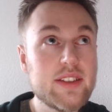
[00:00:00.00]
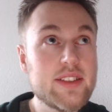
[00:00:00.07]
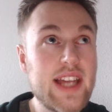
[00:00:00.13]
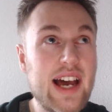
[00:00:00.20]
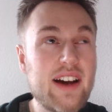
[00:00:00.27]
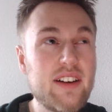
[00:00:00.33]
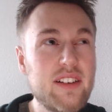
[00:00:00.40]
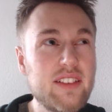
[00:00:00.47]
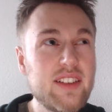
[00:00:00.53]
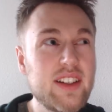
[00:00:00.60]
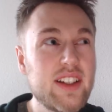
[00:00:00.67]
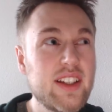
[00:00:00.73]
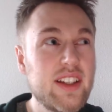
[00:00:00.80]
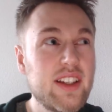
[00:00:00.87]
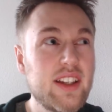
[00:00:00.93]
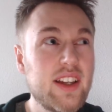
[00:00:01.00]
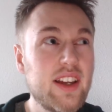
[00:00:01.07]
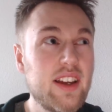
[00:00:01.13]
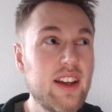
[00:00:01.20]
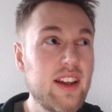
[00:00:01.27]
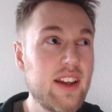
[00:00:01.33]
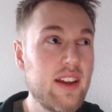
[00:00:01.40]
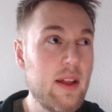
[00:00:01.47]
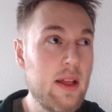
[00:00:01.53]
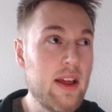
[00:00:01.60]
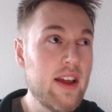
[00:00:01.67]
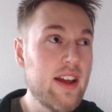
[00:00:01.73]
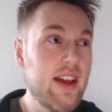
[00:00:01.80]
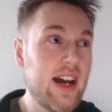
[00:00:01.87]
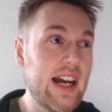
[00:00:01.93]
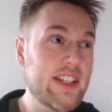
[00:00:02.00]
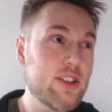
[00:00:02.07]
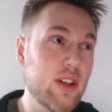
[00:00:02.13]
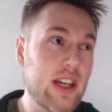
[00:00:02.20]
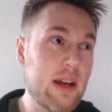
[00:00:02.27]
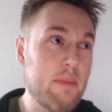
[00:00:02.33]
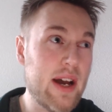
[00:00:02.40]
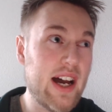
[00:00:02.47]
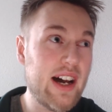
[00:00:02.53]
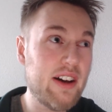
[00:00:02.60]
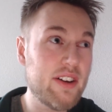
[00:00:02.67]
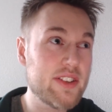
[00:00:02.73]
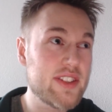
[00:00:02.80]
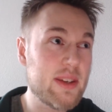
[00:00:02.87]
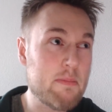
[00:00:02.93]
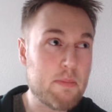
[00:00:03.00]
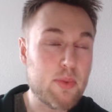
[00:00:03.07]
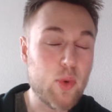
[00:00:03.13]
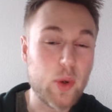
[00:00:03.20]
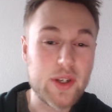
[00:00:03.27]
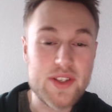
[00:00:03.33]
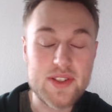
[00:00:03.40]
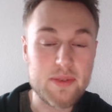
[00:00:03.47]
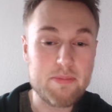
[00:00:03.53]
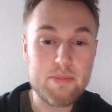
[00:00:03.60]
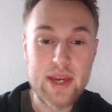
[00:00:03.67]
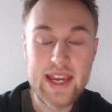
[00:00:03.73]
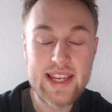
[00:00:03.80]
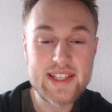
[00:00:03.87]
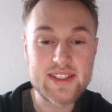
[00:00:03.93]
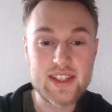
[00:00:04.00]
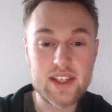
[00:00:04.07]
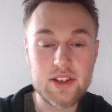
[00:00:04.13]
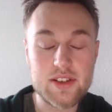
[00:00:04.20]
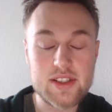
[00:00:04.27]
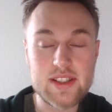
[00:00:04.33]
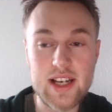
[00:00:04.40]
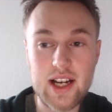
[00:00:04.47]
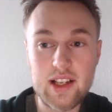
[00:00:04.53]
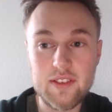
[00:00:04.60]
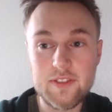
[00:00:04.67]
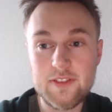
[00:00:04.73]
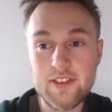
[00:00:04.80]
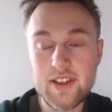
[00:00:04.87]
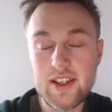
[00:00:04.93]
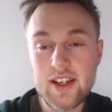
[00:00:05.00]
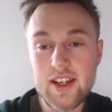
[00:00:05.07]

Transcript: Now, I talk about the importance of pacing yourself